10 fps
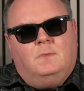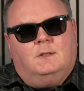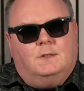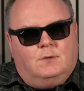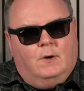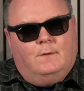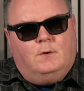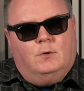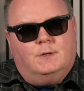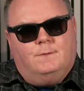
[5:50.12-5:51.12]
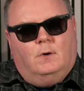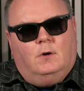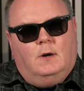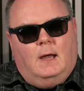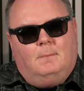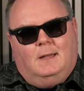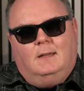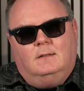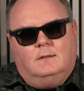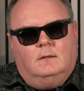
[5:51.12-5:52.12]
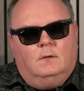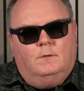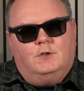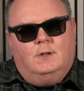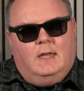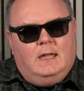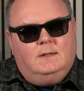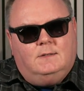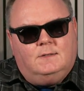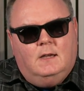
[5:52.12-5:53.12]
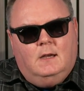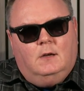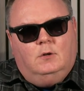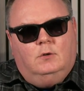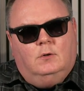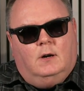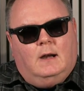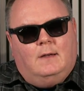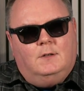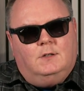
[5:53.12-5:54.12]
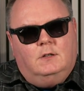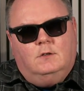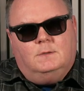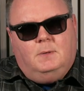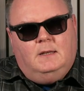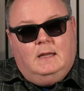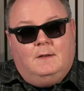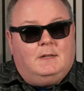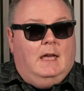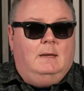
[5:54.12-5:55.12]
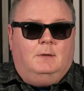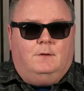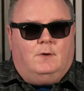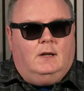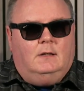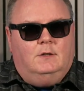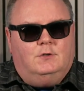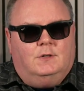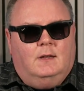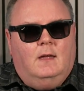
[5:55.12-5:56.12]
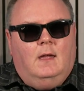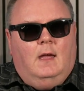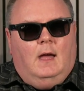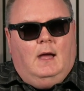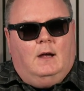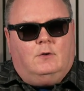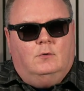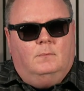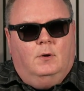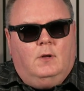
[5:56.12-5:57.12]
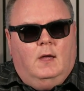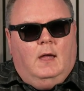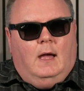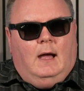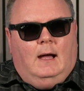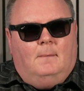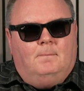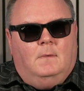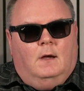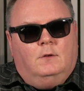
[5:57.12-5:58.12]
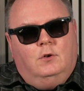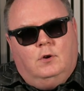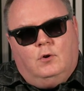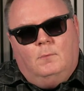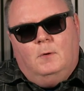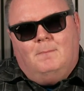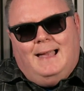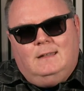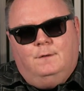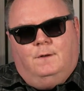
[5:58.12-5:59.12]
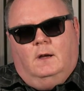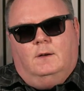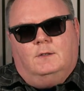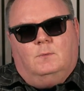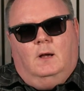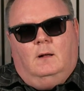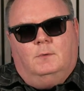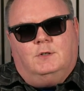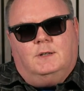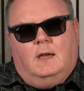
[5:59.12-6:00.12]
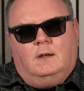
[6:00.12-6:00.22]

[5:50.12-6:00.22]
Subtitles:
This is great, of course, for blind and low vision kids who are having to use PDFs. Anybody, frankly, who's using a Chromebook. A new Chromebook magnifier as well, which is kind